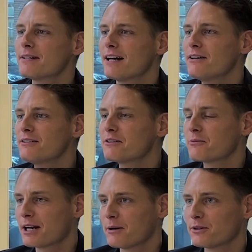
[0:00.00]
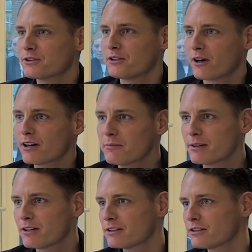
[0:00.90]
now than when I was younger
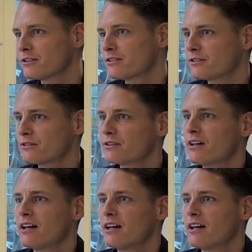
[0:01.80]
because